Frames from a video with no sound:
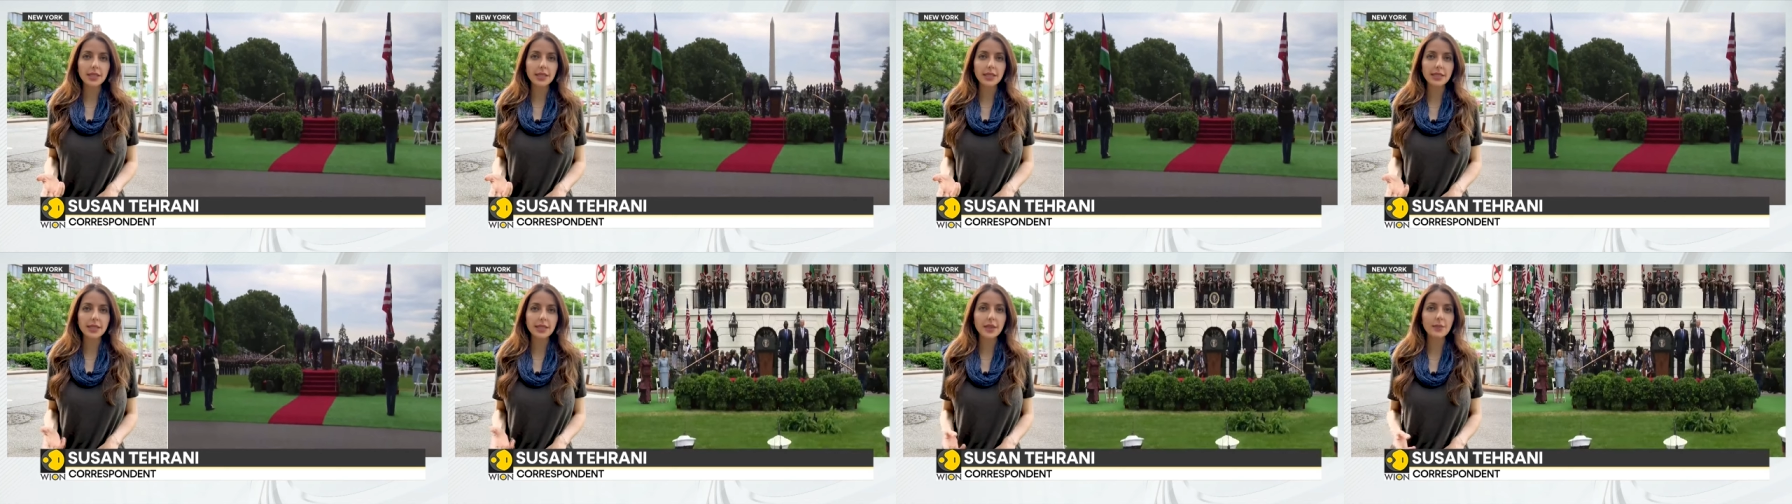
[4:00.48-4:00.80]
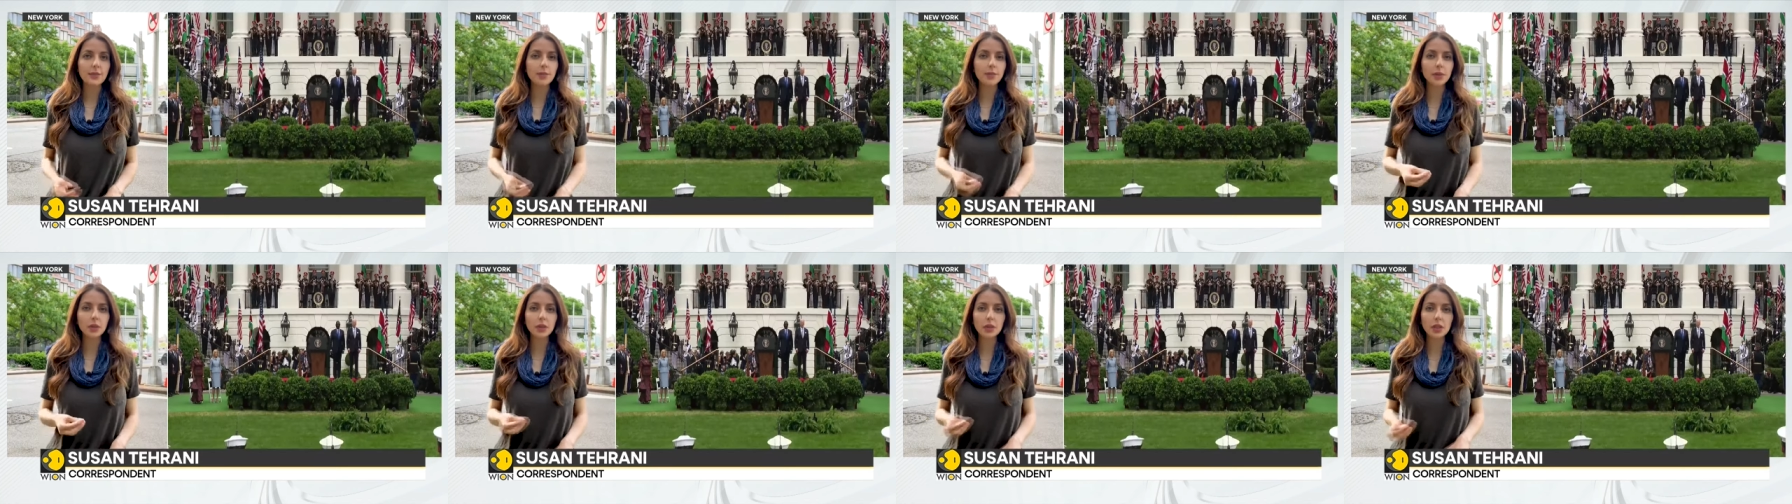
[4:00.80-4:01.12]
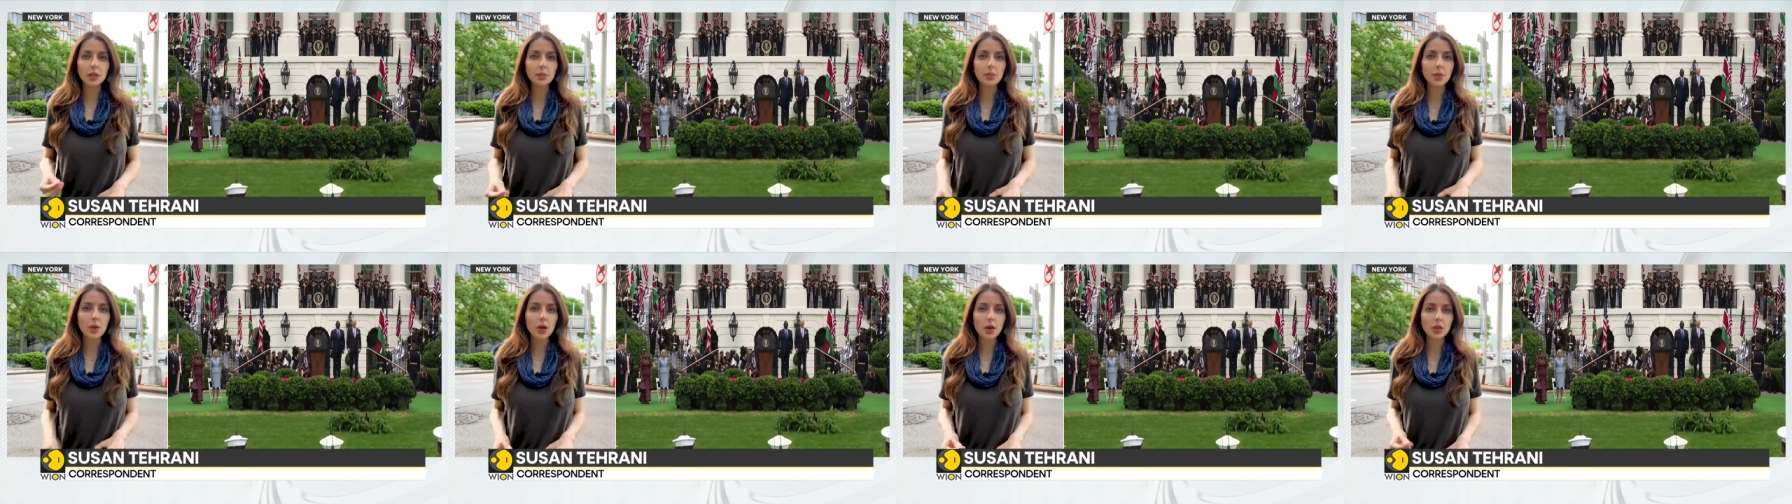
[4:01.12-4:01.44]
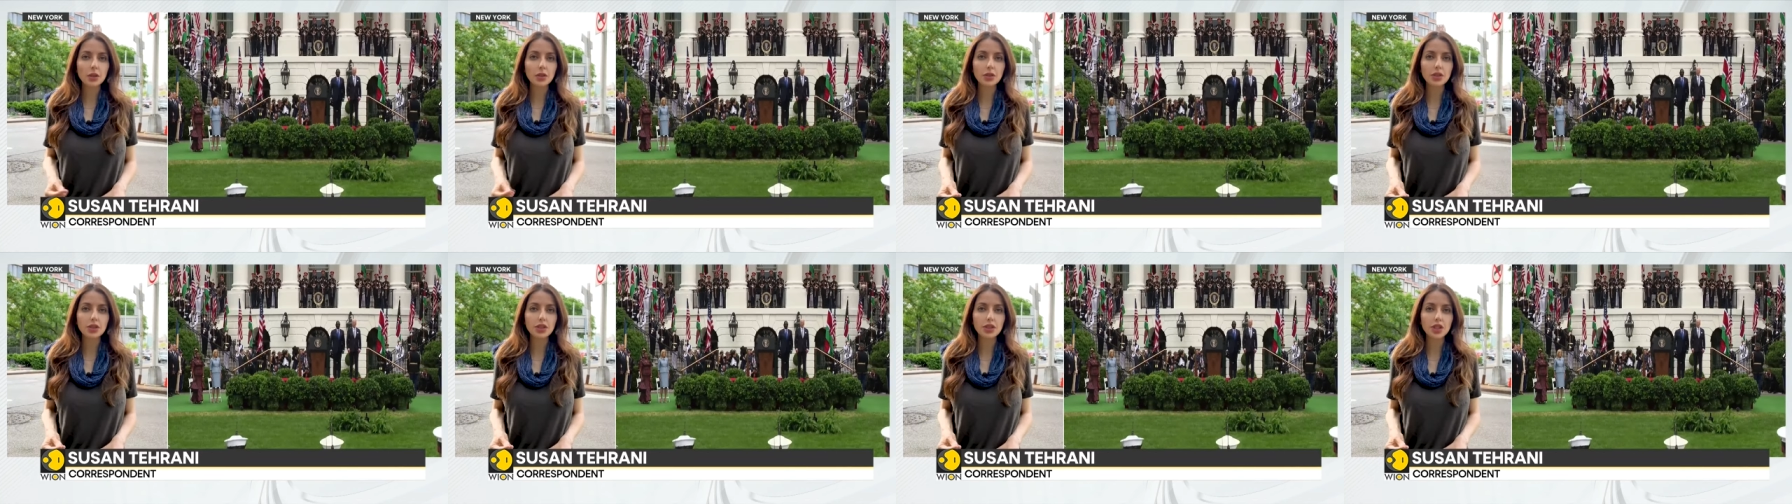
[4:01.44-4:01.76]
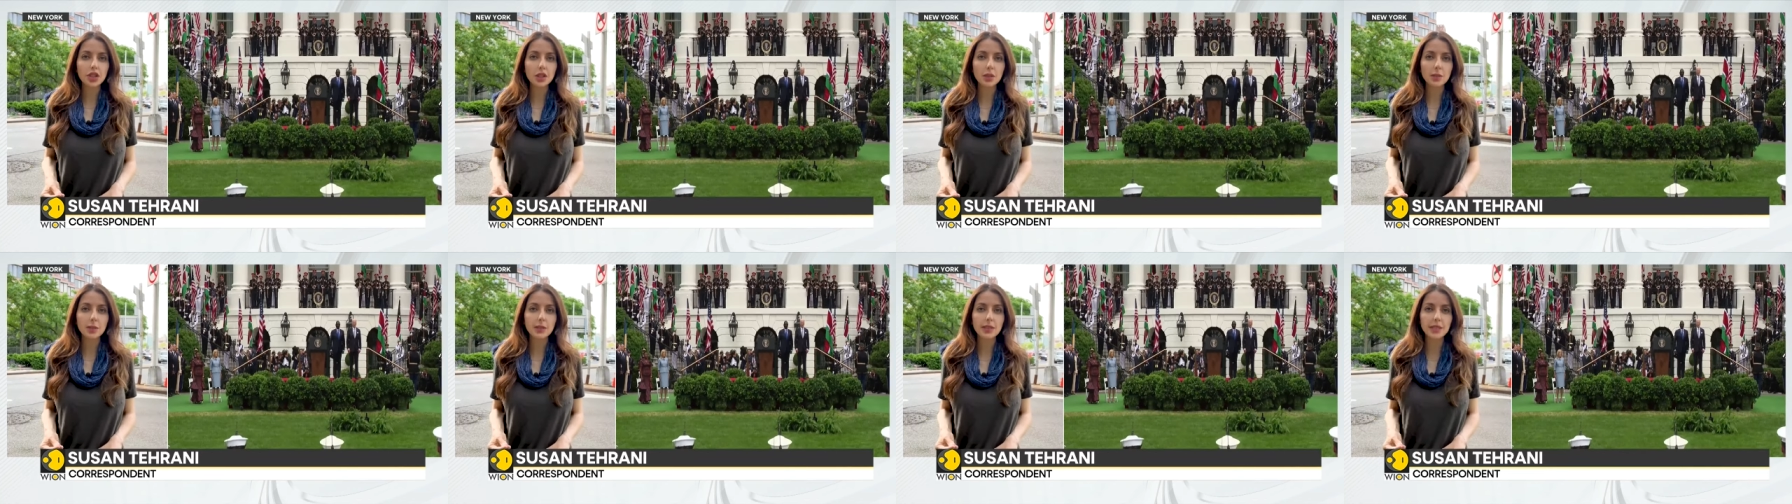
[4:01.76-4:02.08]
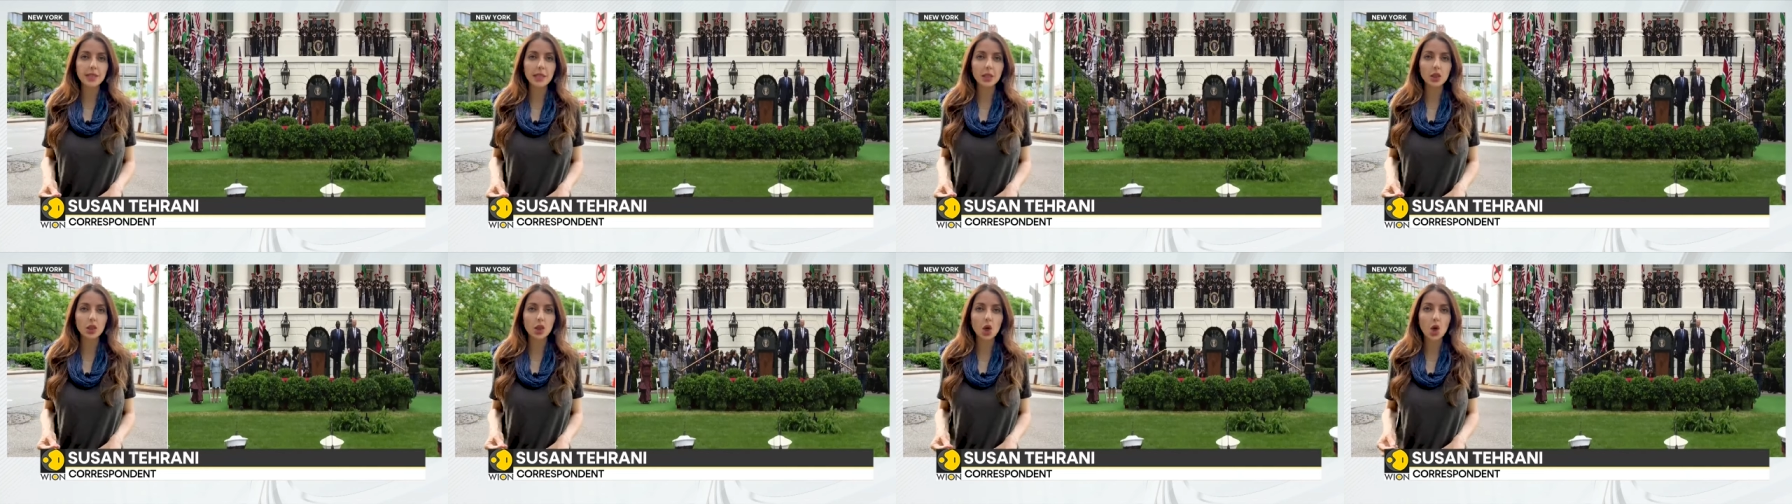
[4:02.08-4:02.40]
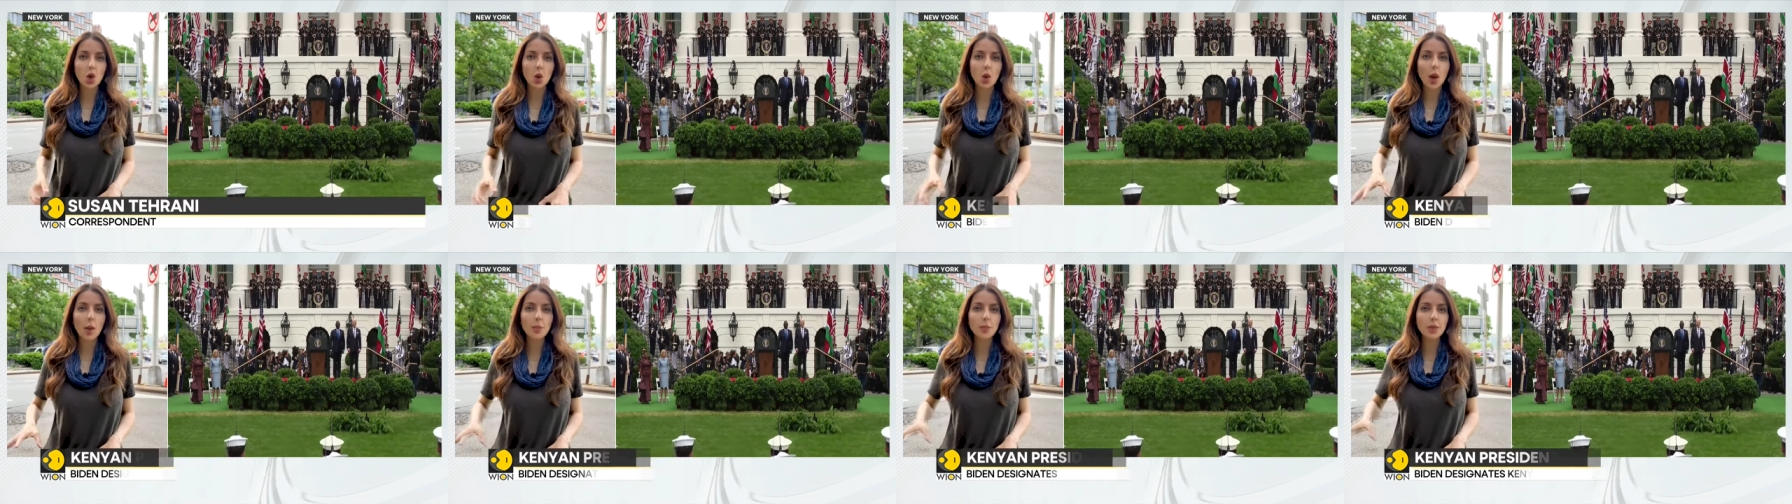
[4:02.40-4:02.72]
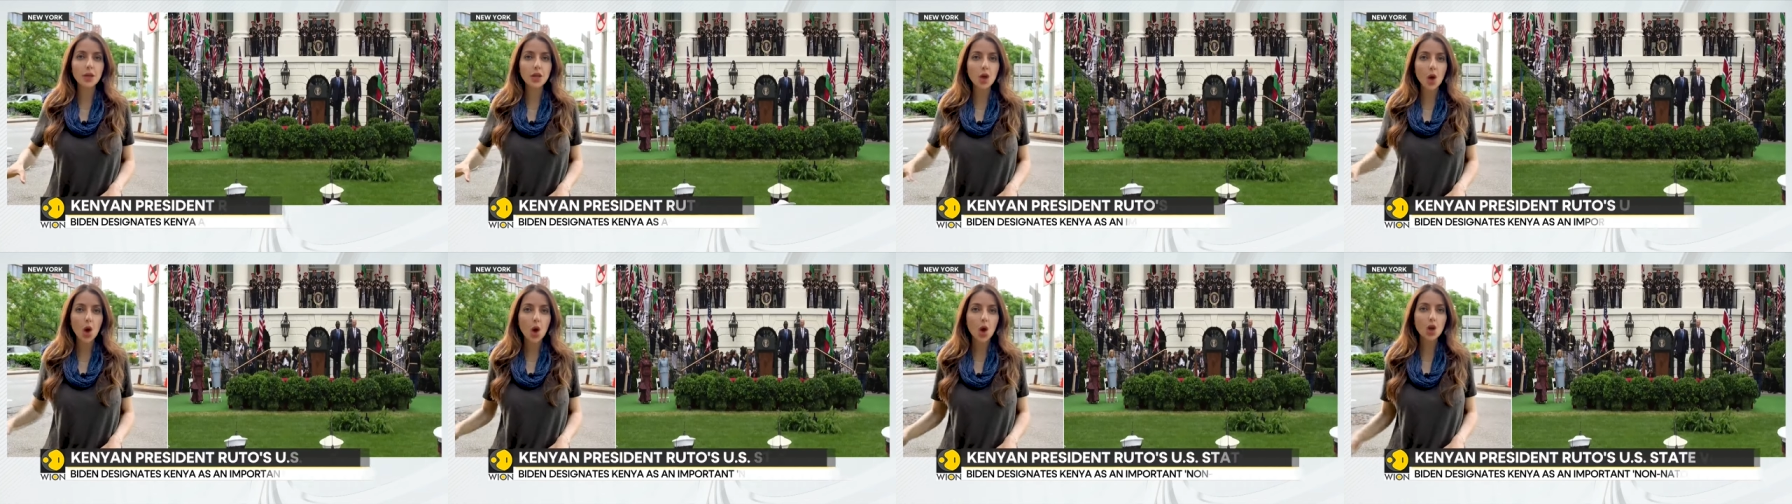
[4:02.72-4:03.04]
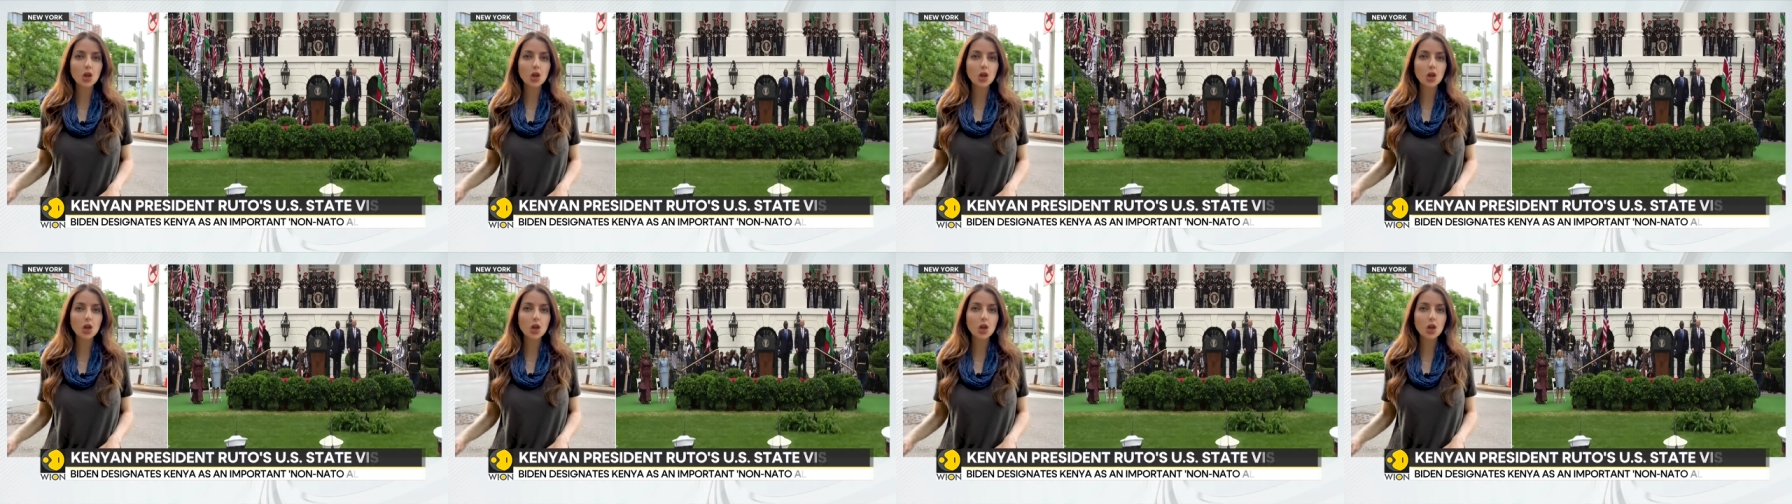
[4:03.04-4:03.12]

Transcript: and building partnerships that go beyond